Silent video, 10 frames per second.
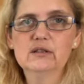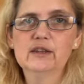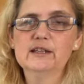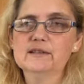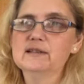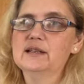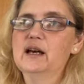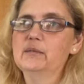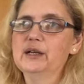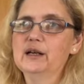things
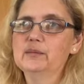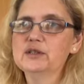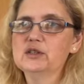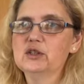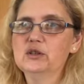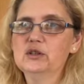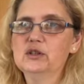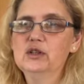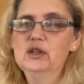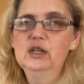coming up
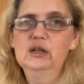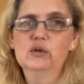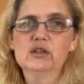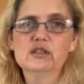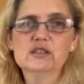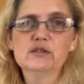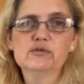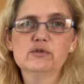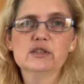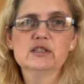soon with a
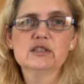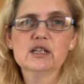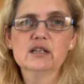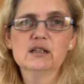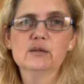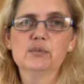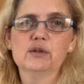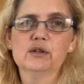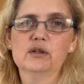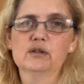different type
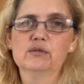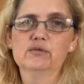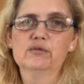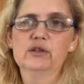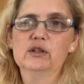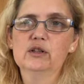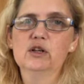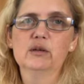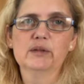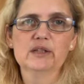of
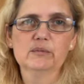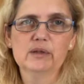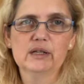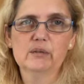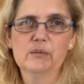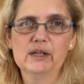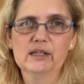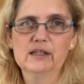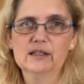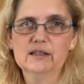garment that I'm going to be
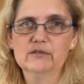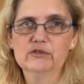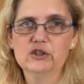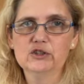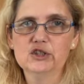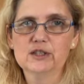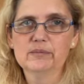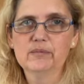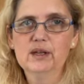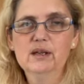making in the future.
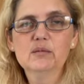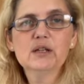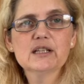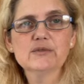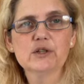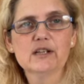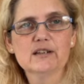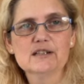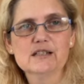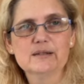But that's for
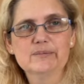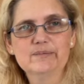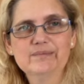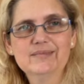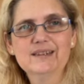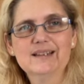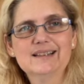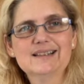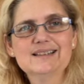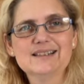another time.
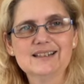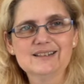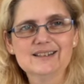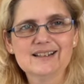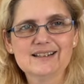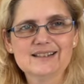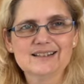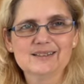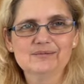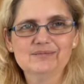See you another
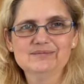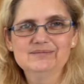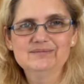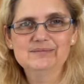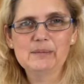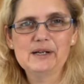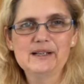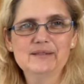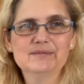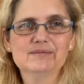time. Bye-bye.